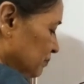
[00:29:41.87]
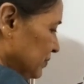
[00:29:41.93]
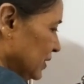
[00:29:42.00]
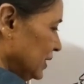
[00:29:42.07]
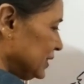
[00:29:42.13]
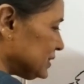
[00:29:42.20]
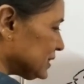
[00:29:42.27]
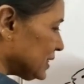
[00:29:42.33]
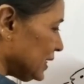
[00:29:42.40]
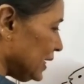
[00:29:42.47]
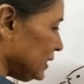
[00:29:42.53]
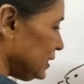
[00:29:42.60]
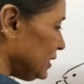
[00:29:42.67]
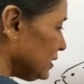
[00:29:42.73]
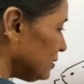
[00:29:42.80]
its
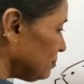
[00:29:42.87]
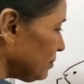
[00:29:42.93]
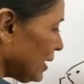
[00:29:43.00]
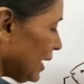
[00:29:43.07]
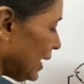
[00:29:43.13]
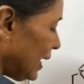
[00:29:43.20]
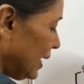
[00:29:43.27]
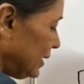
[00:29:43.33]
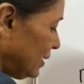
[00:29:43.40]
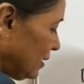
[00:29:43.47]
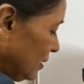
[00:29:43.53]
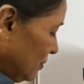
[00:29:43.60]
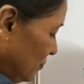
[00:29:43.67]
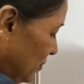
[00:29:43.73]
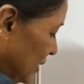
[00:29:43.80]
cranium and
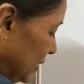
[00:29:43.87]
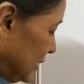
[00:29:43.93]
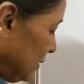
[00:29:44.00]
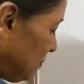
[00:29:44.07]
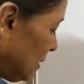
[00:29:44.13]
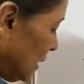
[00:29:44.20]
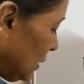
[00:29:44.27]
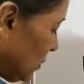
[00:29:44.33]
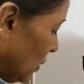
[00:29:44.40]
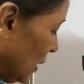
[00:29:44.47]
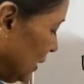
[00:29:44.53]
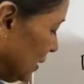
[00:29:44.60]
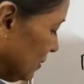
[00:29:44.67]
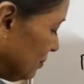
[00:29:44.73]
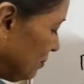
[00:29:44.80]
vertebral
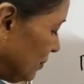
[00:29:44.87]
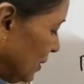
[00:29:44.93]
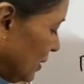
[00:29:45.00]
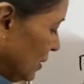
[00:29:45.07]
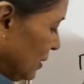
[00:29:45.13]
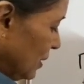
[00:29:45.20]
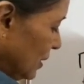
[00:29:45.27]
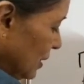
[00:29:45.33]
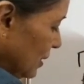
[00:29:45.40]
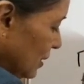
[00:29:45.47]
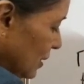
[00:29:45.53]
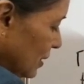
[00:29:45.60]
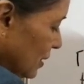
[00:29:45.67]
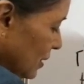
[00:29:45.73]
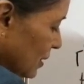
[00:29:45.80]
column,
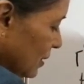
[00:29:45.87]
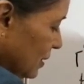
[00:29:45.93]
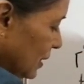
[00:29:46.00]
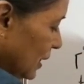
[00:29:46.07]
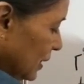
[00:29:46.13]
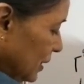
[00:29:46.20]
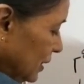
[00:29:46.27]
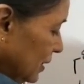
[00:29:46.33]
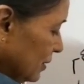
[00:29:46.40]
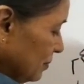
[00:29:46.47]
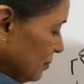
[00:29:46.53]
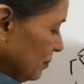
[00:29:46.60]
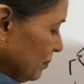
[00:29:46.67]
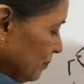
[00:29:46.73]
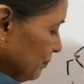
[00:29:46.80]
cranium
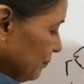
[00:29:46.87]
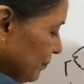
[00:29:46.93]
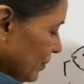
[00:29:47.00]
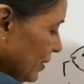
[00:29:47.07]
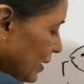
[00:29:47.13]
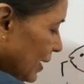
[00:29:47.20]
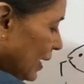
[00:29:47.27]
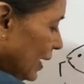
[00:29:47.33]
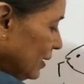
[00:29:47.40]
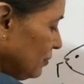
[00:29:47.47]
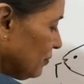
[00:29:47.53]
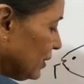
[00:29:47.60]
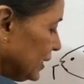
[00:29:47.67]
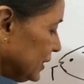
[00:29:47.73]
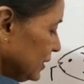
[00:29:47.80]
and
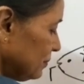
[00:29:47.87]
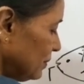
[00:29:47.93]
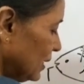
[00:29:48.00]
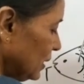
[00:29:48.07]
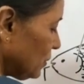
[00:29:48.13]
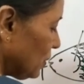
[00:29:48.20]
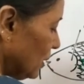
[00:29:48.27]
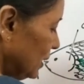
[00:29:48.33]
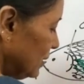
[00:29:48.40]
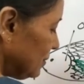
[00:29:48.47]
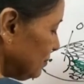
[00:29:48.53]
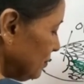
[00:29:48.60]
vertebral column